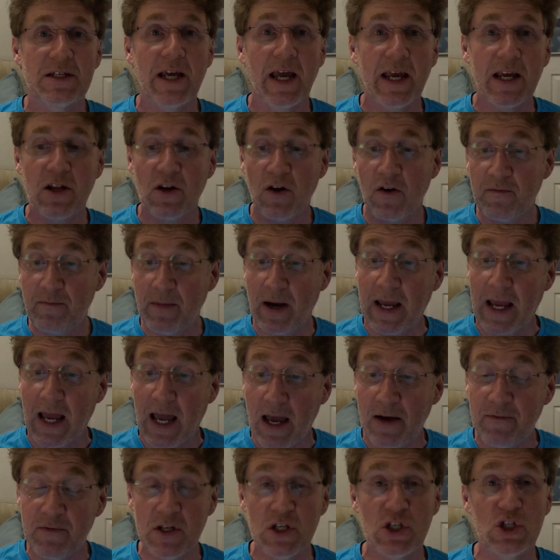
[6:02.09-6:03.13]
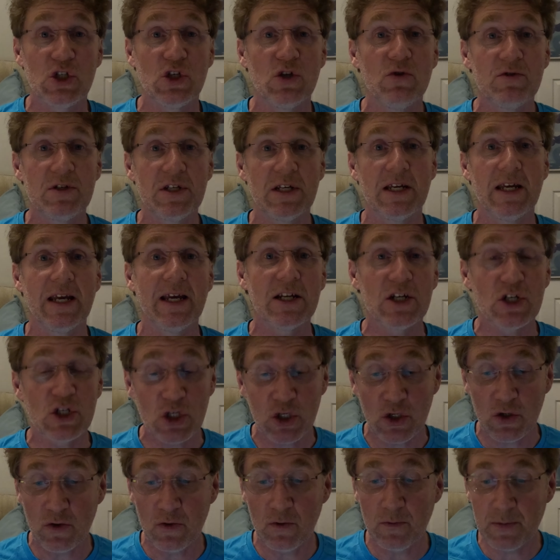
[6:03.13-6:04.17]
taken off my heavy-duty inner
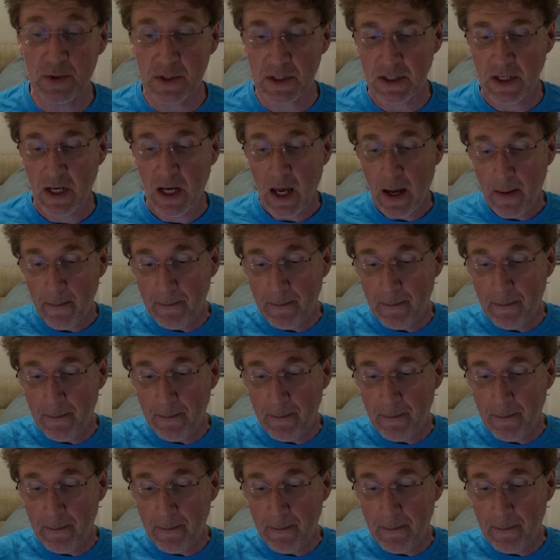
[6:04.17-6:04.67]
tubes,